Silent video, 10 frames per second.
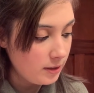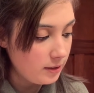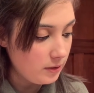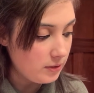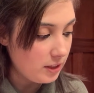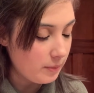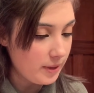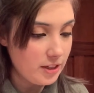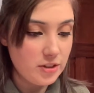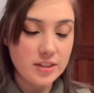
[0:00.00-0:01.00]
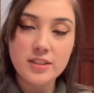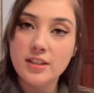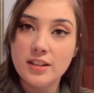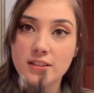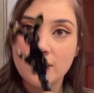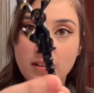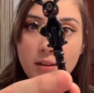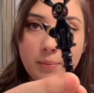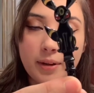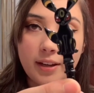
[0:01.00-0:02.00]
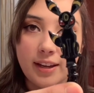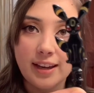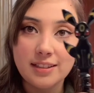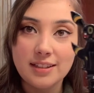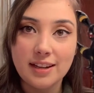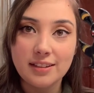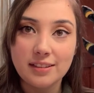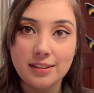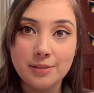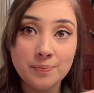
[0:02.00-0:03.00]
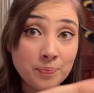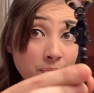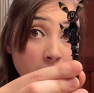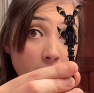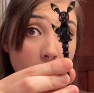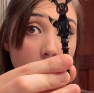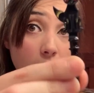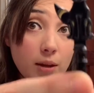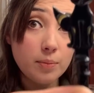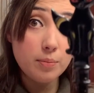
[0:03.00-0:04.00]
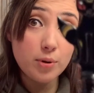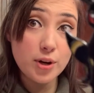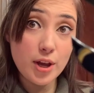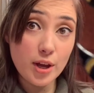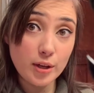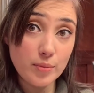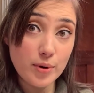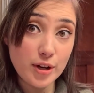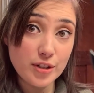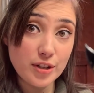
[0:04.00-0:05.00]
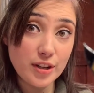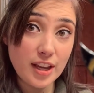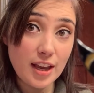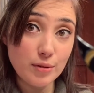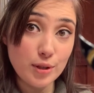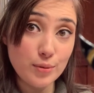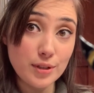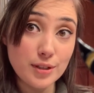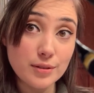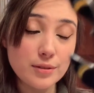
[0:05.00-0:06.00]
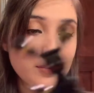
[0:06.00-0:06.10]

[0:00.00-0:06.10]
using my trusty, my handy dandy Umbreon brush. Look at how cute it is.